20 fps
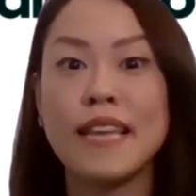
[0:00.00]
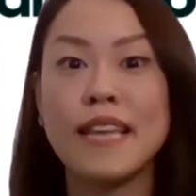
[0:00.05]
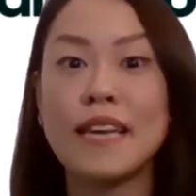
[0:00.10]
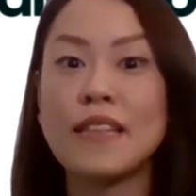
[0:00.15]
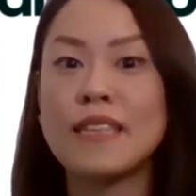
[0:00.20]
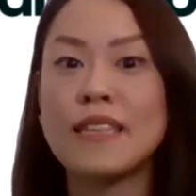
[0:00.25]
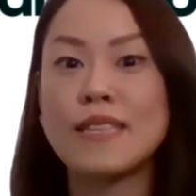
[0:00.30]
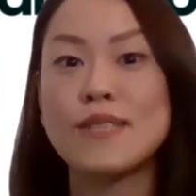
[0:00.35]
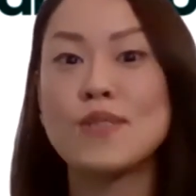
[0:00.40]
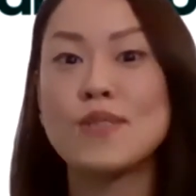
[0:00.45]

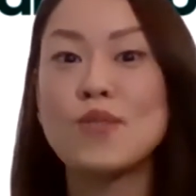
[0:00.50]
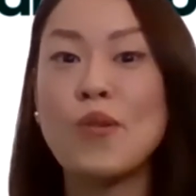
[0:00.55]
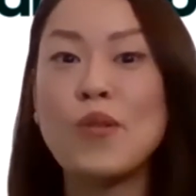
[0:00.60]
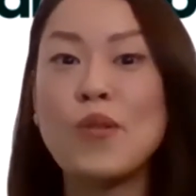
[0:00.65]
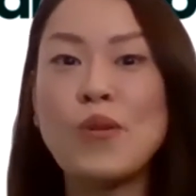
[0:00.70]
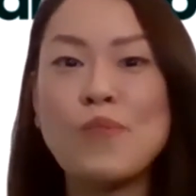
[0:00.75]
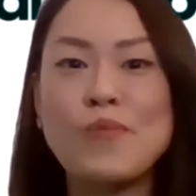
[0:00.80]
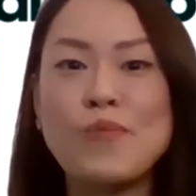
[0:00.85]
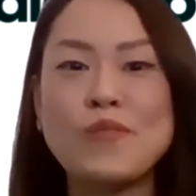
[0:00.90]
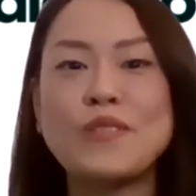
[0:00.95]
like the
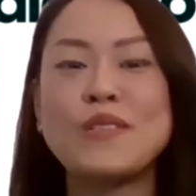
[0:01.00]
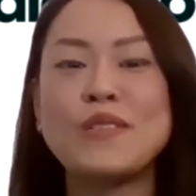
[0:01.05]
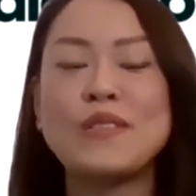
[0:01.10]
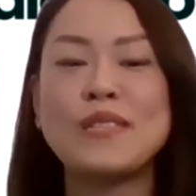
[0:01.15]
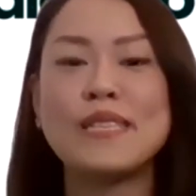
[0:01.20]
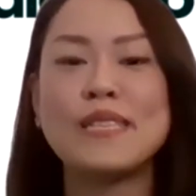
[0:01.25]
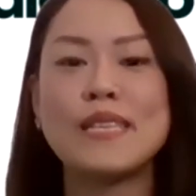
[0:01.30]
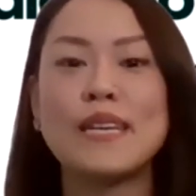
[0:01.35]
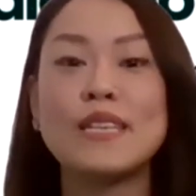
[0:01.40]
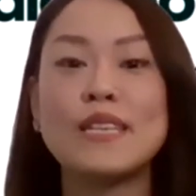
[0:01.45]
solo
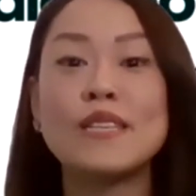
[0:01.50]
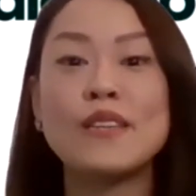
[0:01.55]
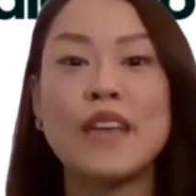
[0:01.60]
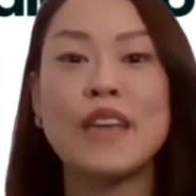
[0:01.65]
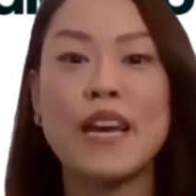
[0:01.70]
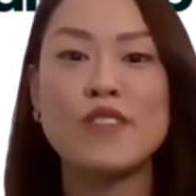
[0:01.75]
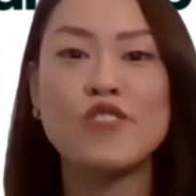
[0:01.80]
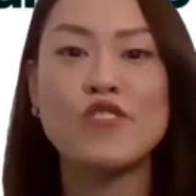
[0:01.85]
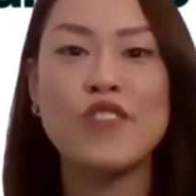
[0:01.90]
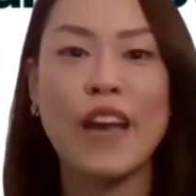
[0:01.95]
person, started to
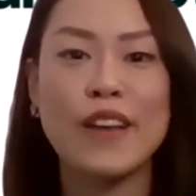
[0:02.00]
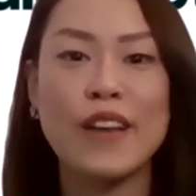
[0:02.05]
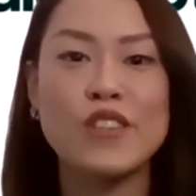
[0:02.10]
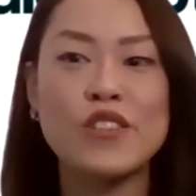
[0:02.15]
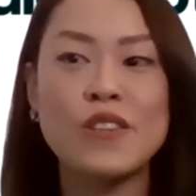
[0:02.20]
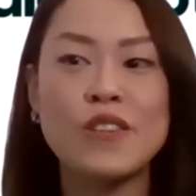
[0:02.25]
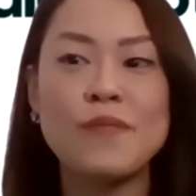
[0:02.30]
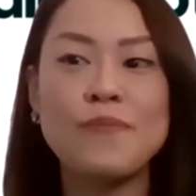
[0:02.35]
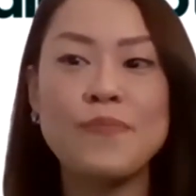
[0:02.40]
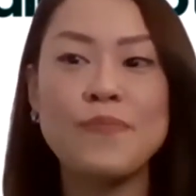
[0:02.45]
get
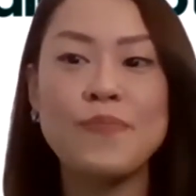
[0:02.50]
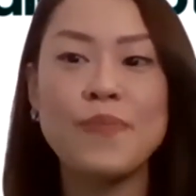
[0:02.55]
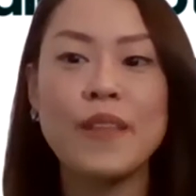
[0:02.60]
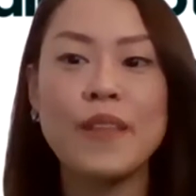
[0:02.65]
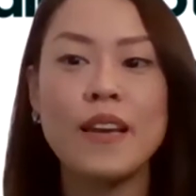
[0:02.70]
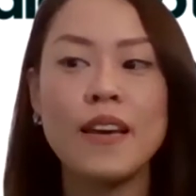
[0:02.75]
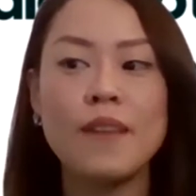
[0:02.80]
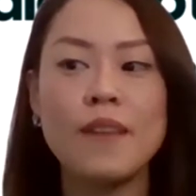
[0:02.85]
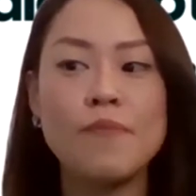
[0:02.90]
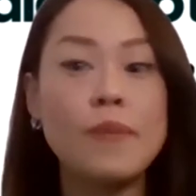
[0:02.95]
traction,
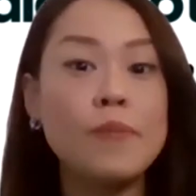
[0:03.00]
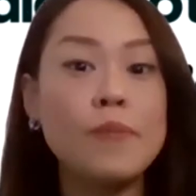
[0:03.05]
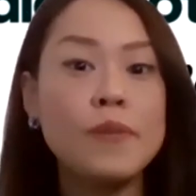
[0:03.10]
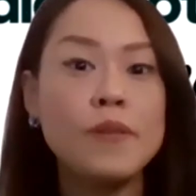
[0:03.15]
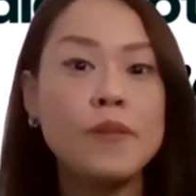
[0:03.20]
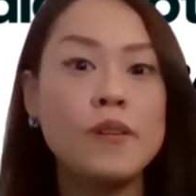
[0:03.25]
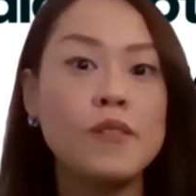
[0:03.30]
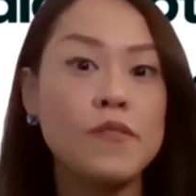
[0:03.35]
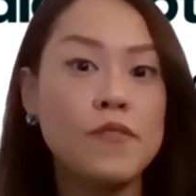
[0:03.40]
people